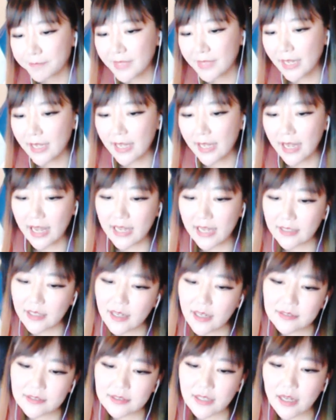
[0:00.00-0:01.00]
I got
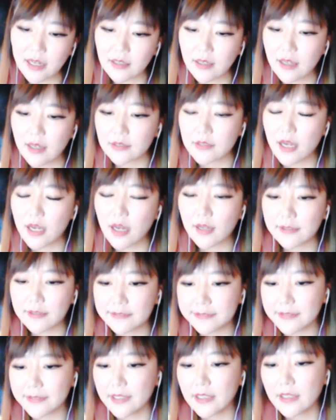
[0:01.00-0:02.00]
a lot of
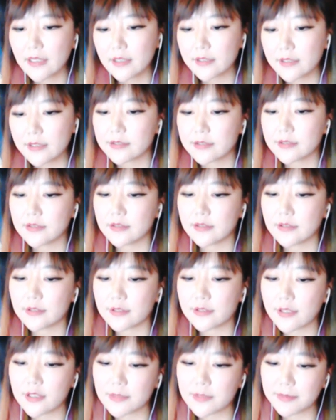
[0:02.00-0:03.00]
3rd
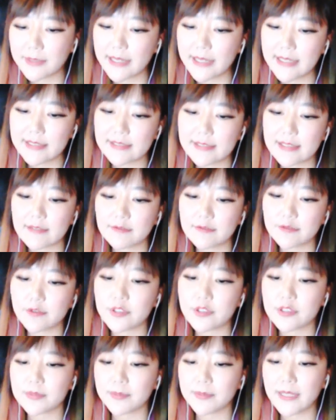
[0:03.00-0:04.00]
place and 4th
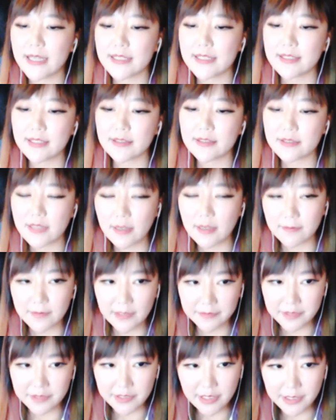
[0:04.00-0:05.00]
place in some
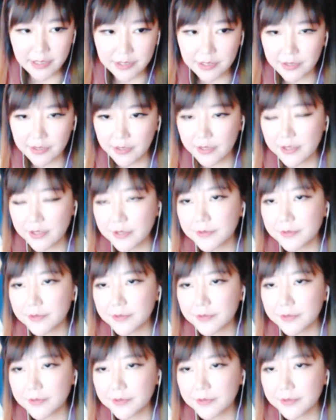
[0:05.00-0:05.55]
invitational.